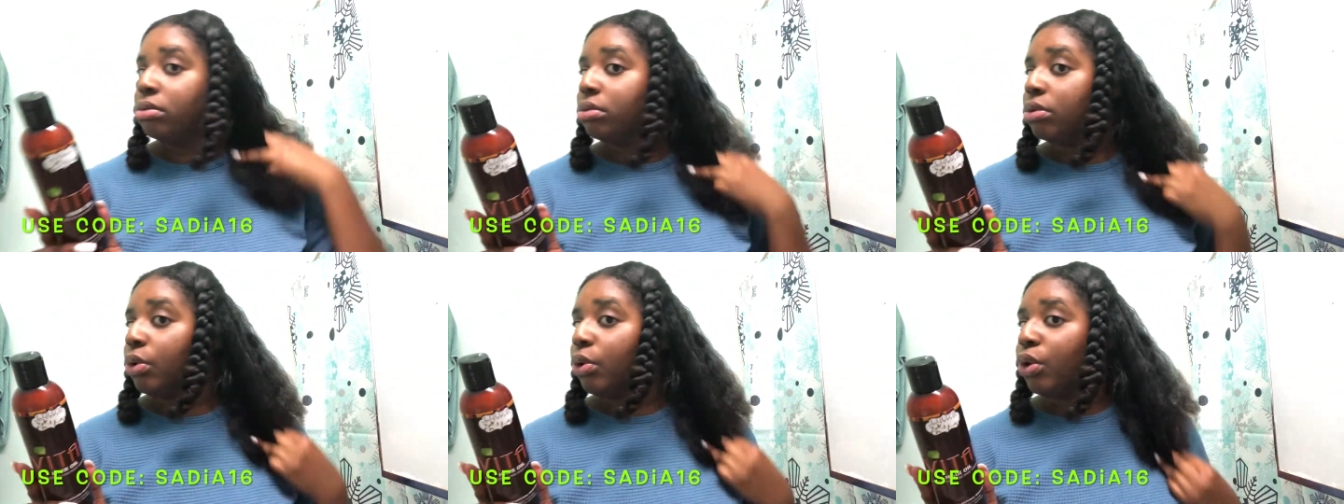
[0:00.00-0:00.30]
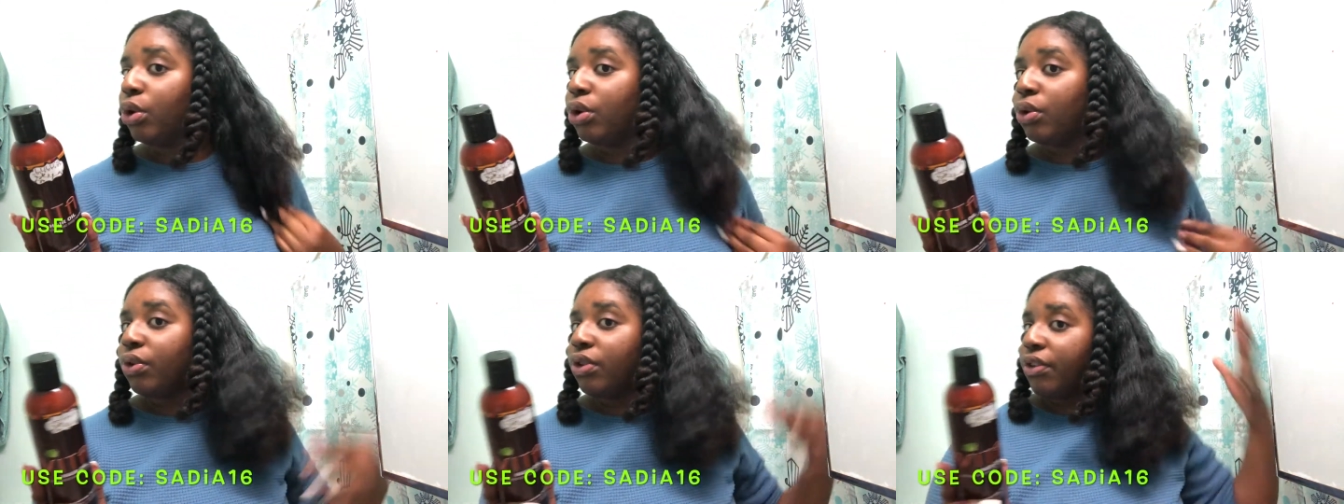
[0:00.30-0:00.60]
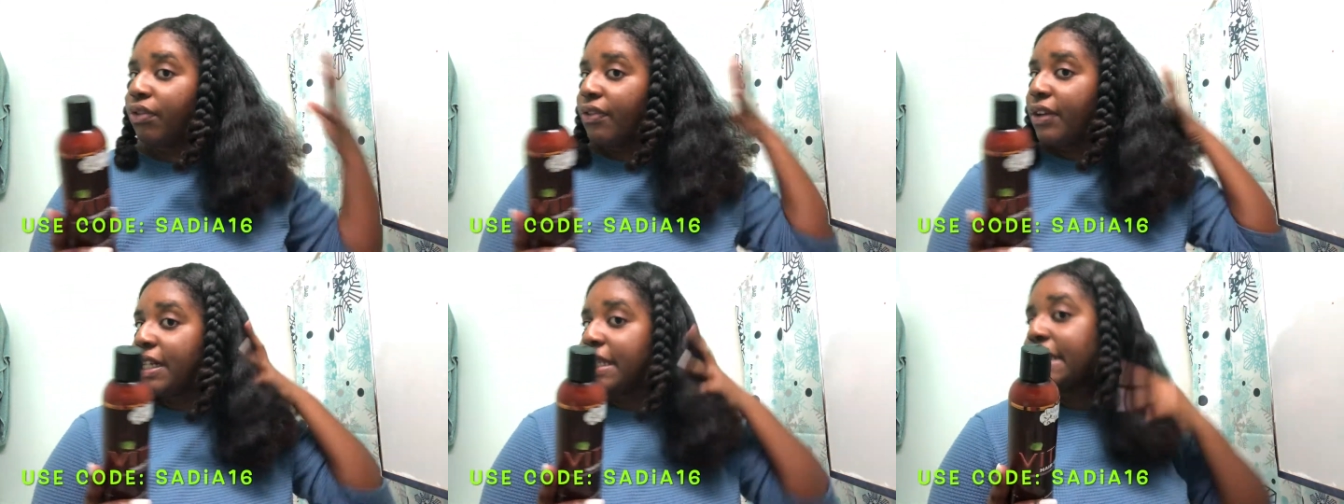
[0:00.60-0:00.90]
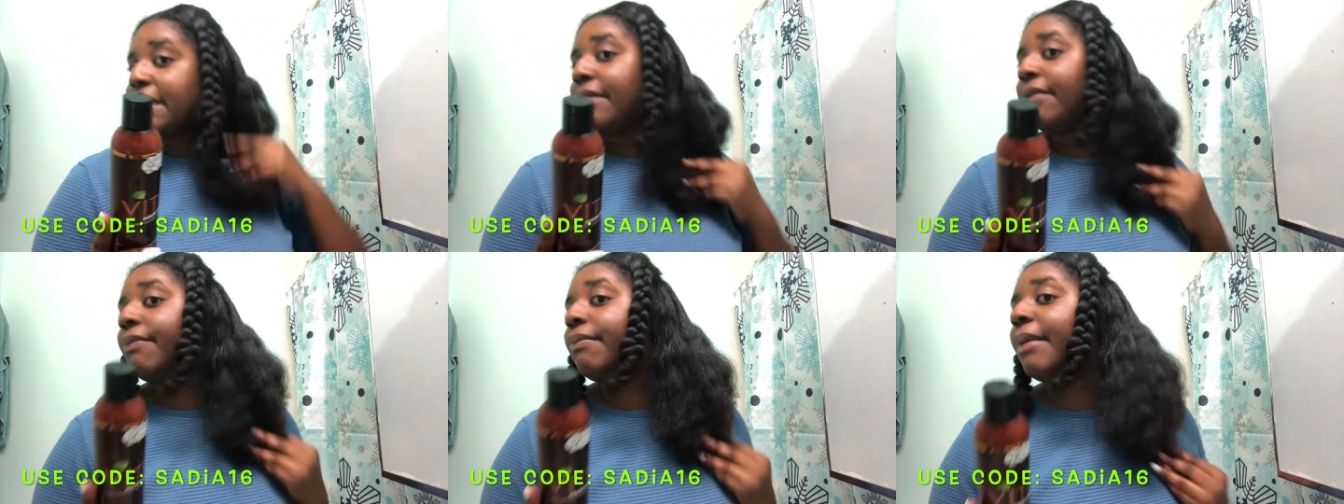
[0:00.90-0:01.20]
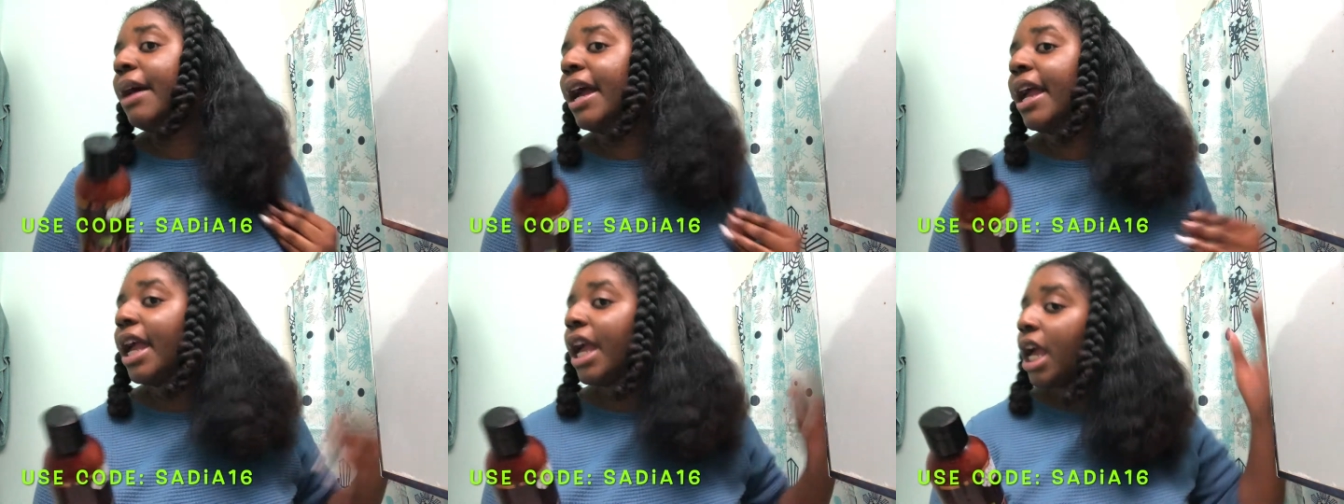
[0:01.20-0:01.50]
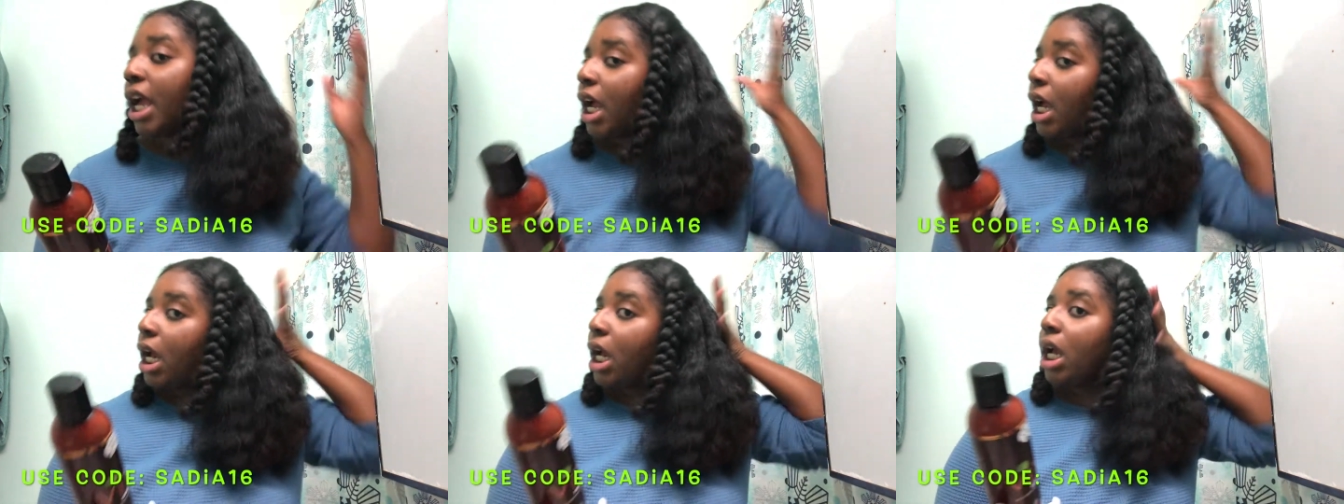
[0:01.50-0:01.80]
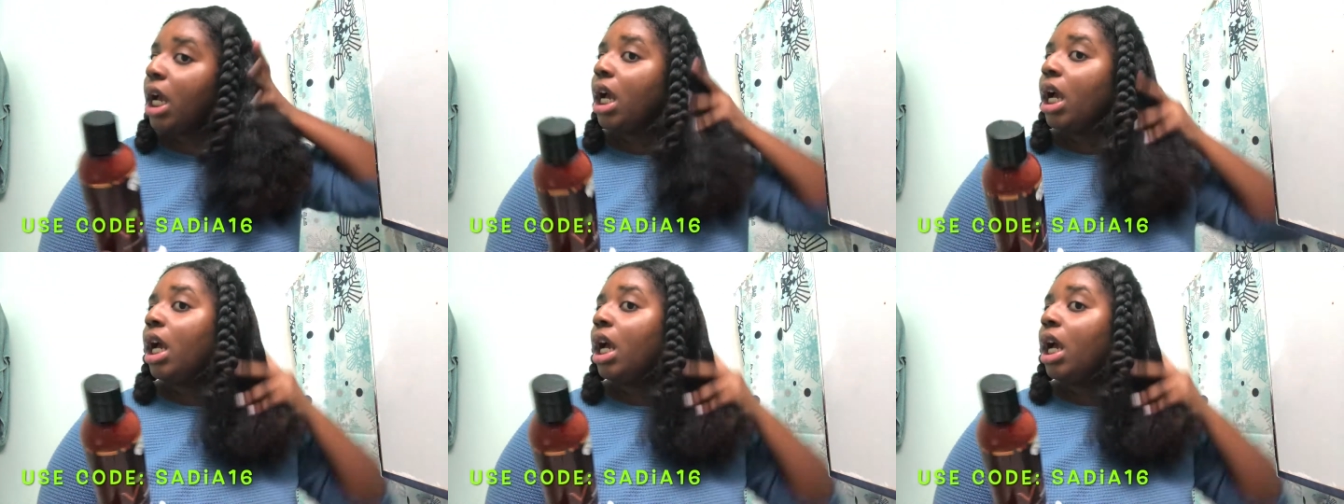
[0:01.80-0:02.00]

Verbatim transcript: oil the rest of my hair